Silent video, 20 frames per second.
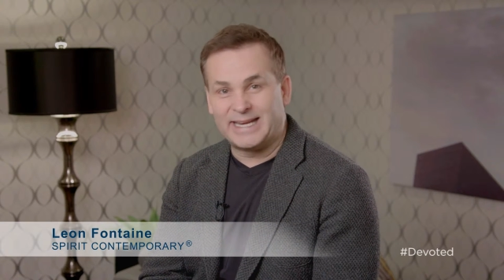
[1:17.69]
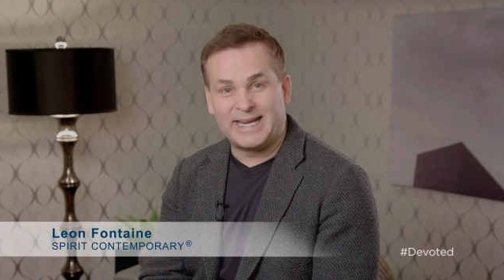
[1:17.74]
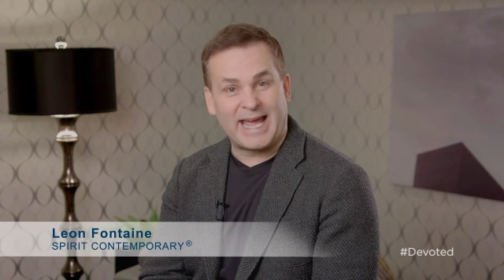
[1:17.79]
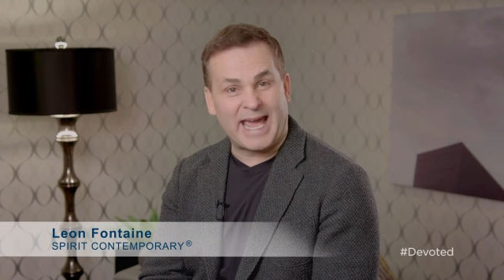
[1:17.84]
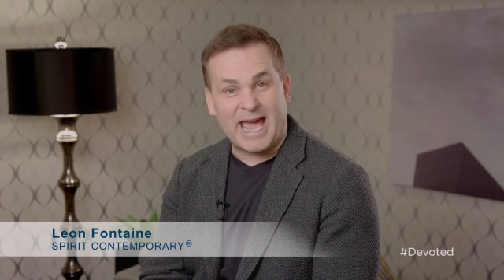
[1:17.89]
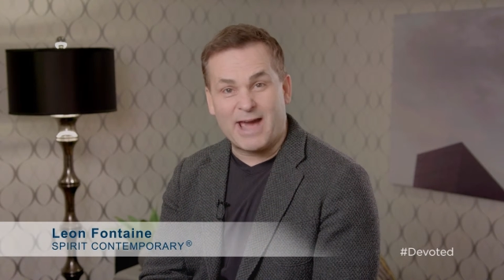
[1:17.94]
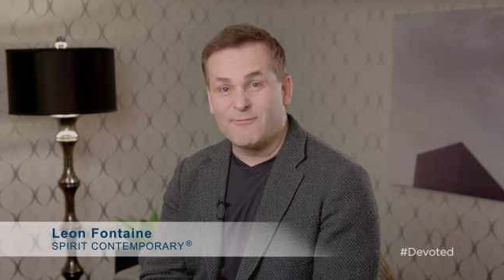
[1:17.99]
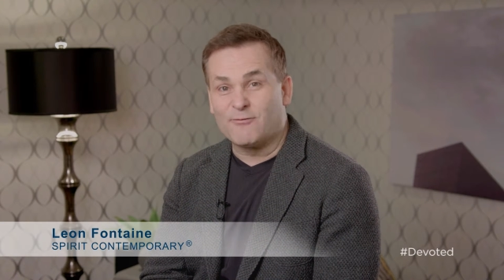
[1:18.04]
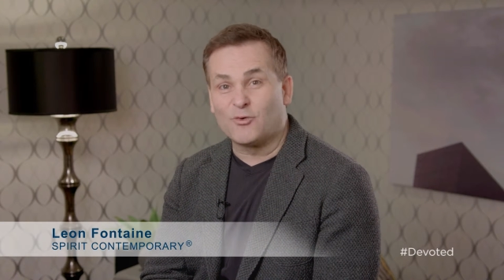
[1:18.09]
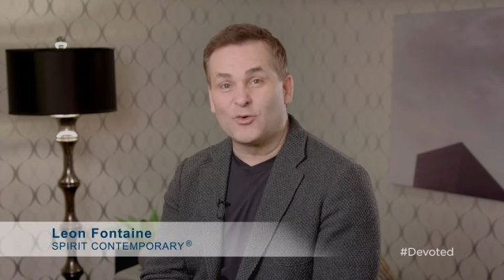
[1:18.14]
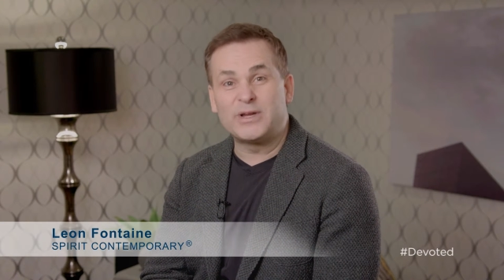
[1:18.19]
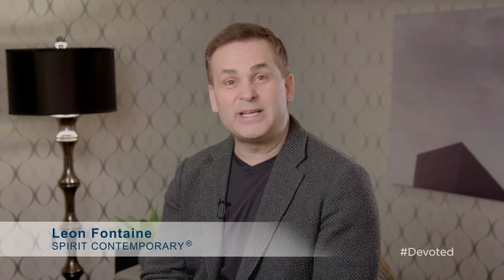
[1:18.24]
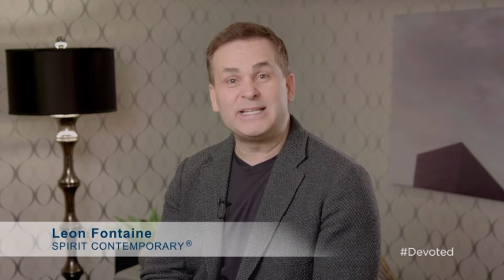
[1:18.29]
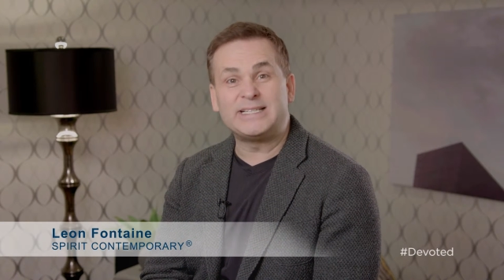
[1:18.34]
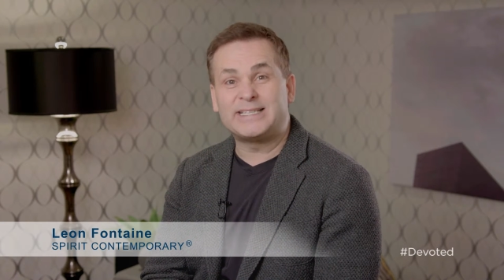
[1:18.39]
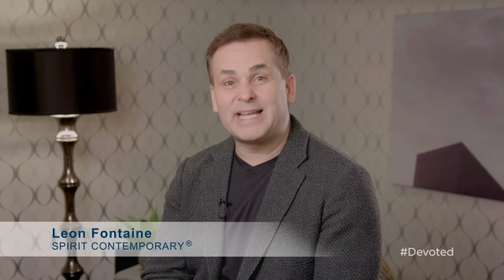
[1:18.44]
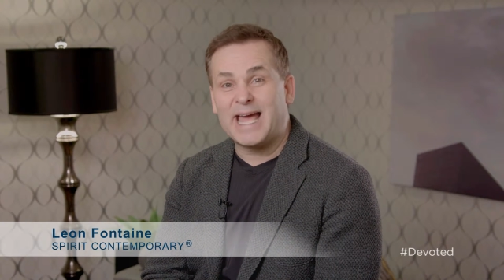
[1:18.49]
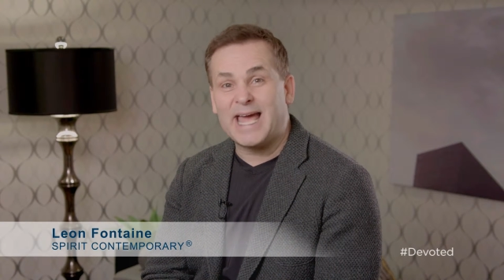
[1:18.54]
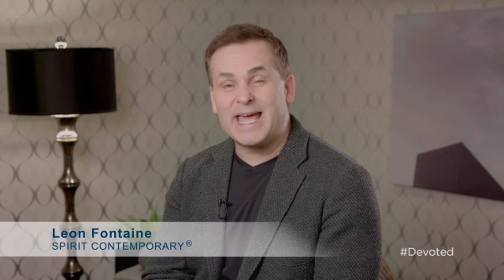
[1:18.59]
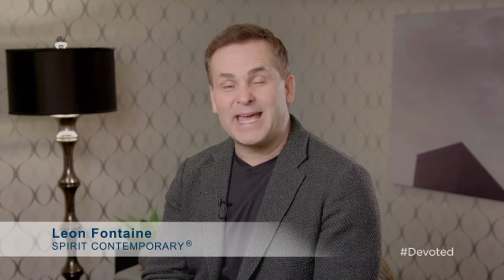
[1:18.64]
and every
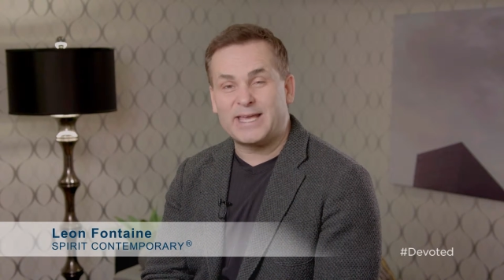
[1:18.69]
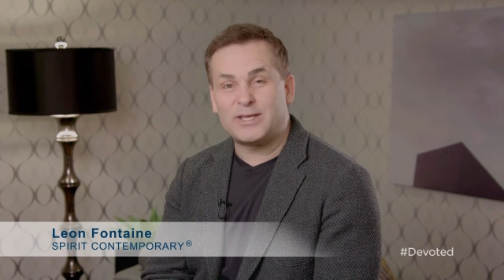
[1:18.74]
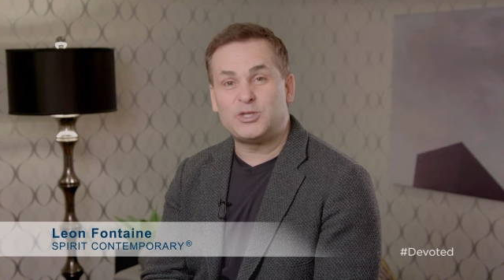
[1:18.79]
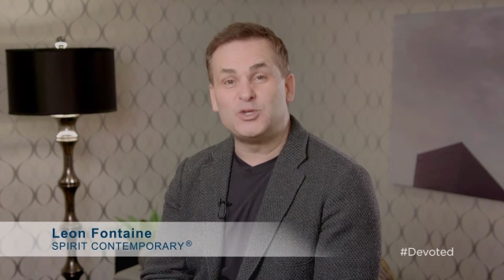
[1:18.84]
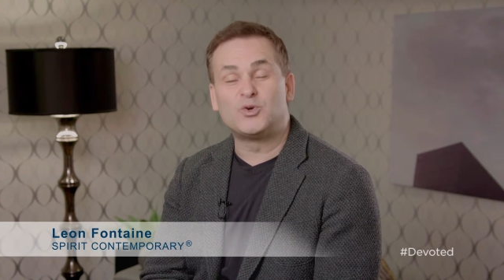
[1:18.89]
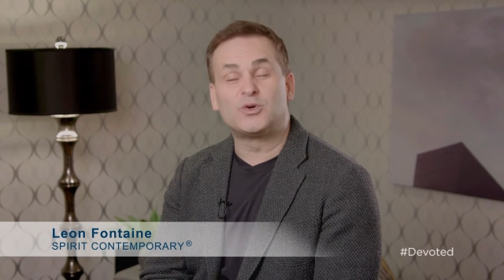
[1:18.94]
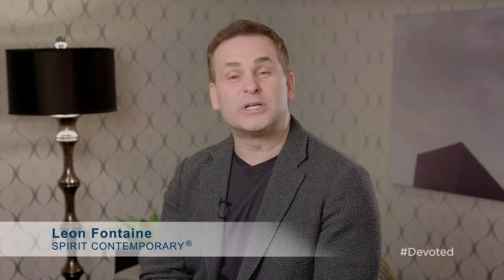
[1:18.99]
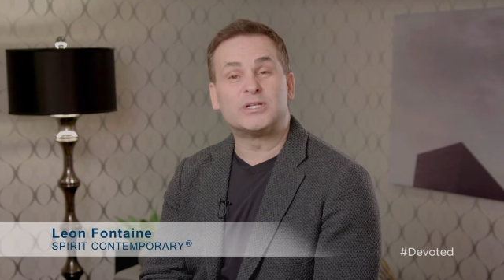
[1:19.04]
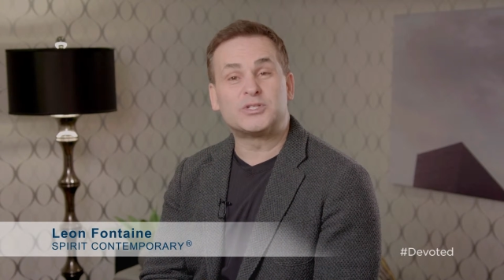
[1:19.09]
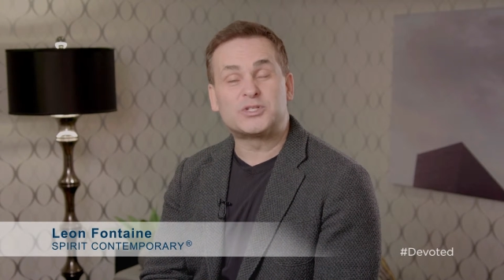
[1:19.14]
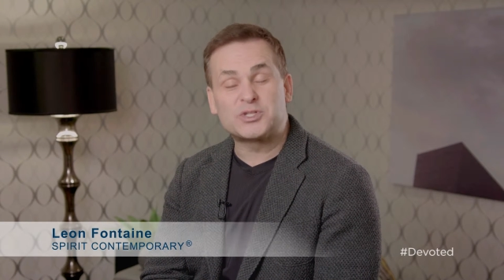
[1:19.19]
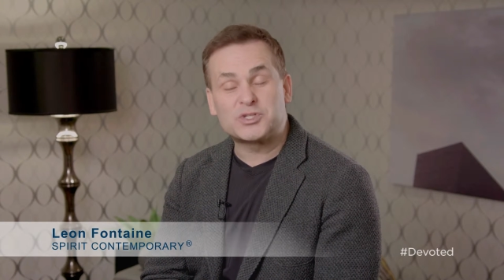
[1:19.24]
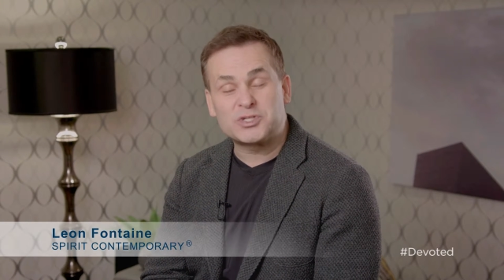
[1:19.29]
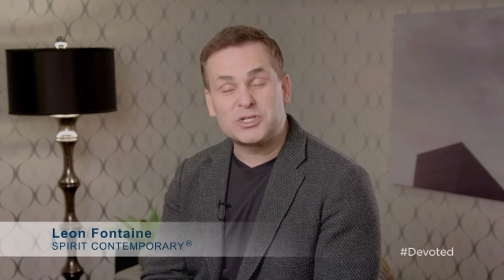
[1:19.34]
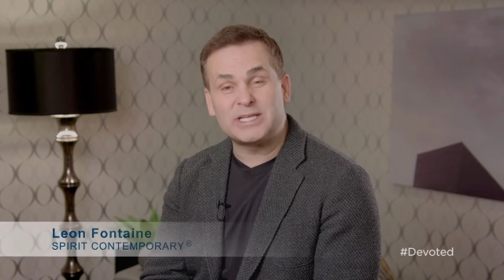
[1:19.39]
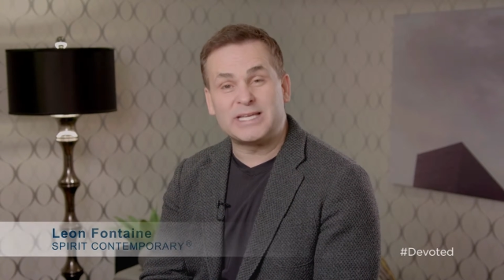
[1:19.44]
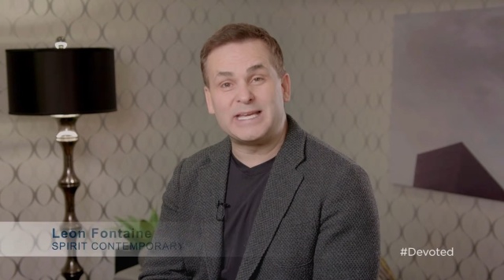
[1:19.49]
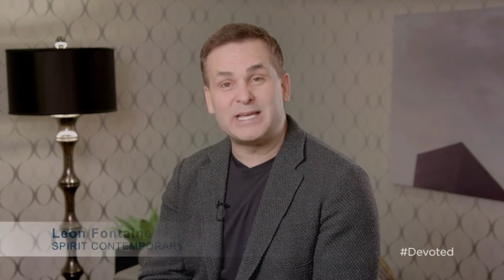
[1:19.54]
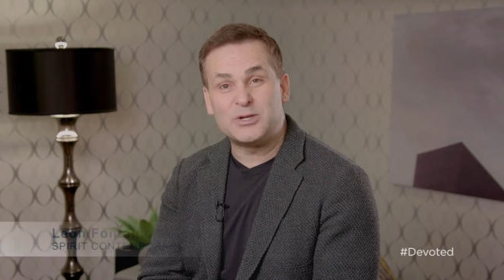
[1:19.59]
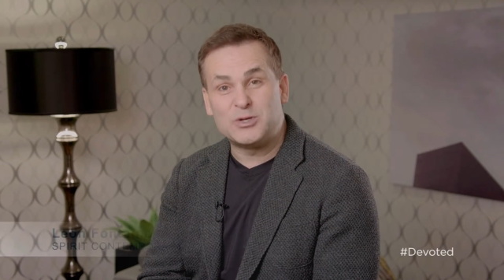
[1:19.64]
day you can
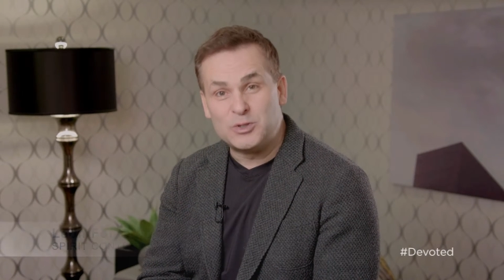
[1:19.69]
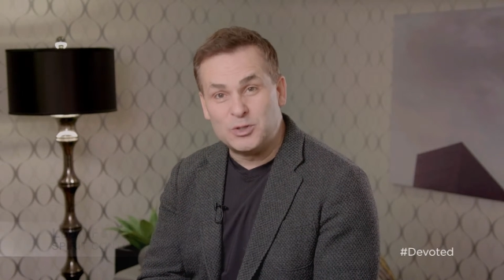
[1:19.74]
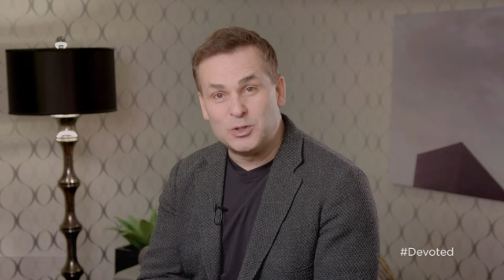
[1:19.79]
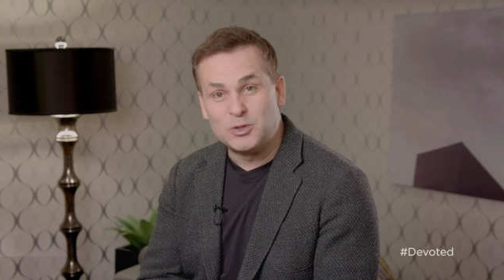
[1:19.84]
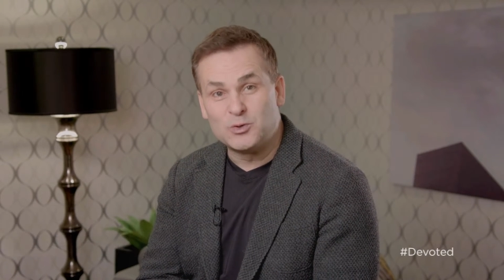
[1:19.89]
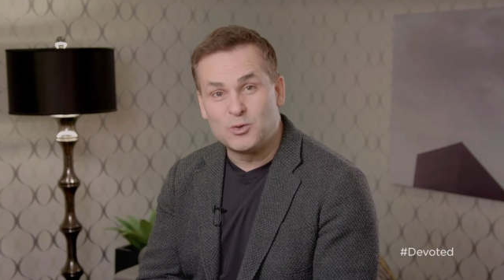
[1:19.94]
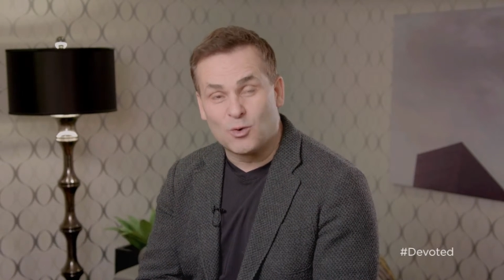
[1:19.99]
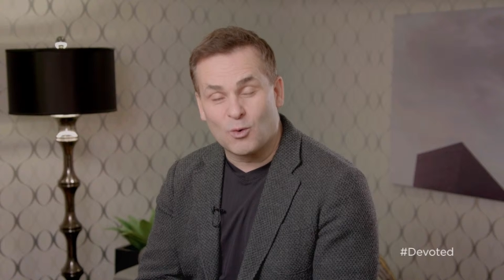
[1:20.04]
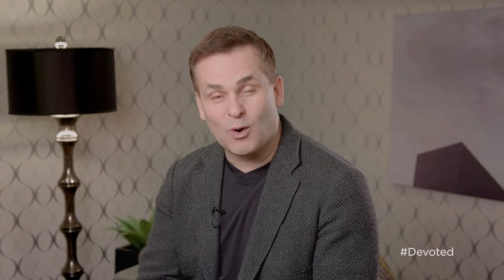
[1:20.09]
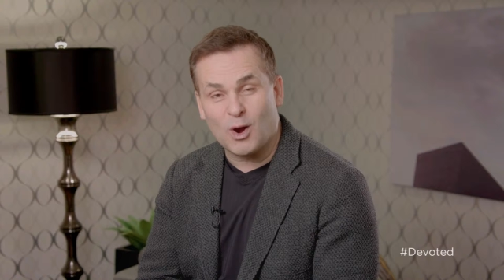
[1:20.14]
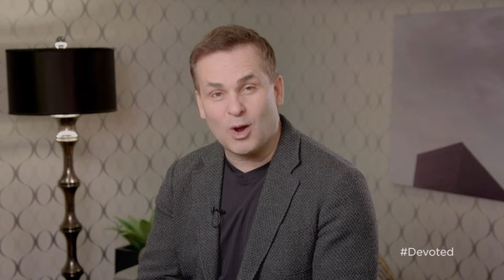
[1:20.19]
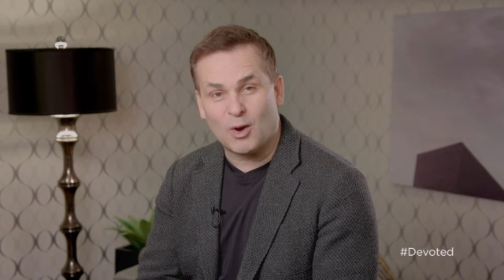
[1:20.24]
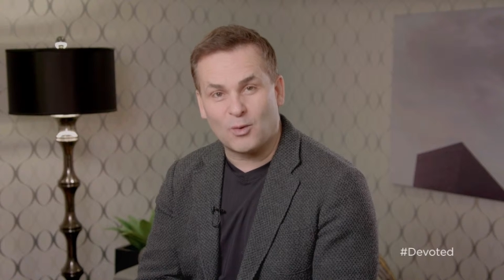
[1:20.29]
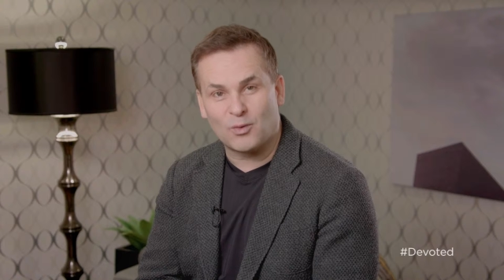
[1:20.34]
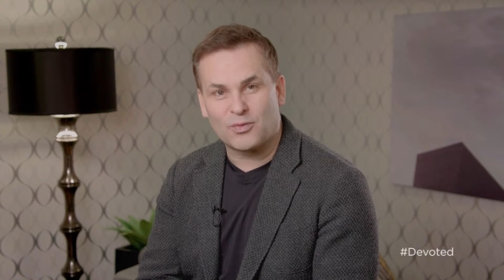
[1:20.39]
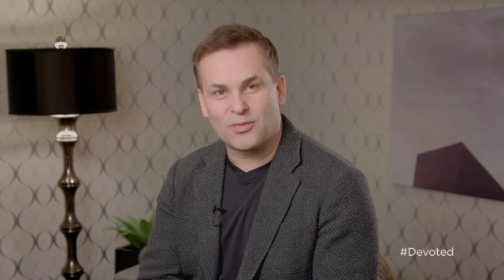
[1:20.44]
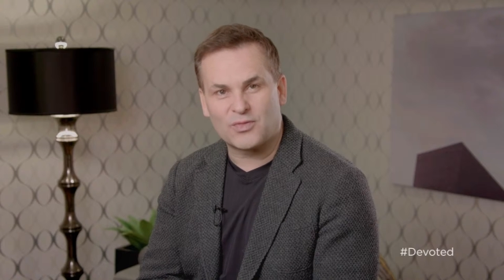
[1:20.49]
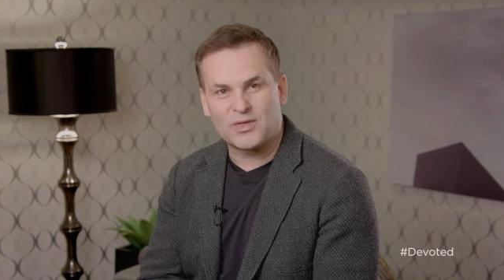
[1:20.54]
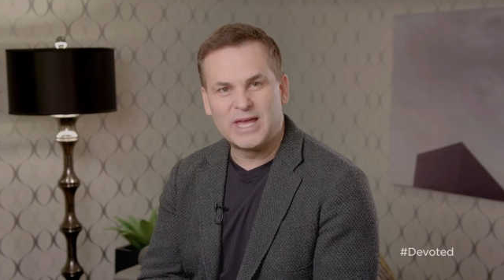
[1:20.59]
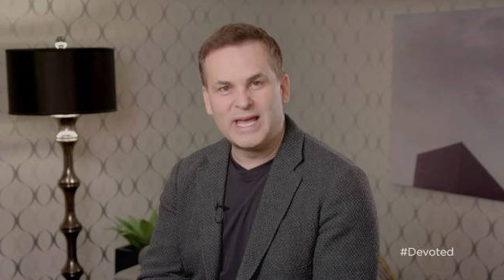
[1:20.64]
see new
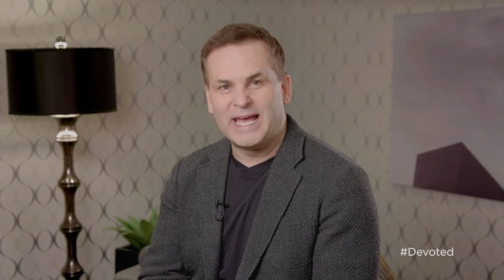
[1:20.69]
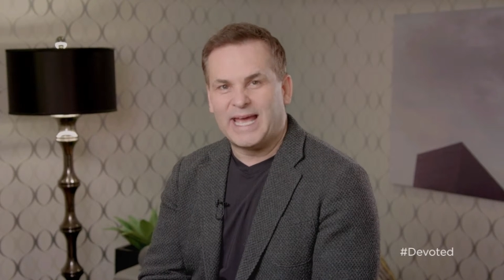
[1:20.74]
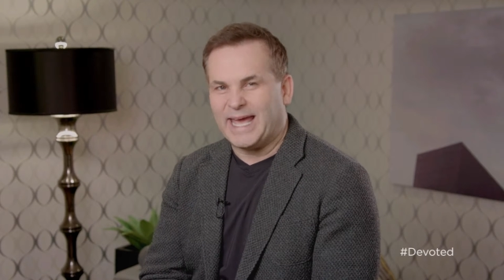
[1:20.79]
growth.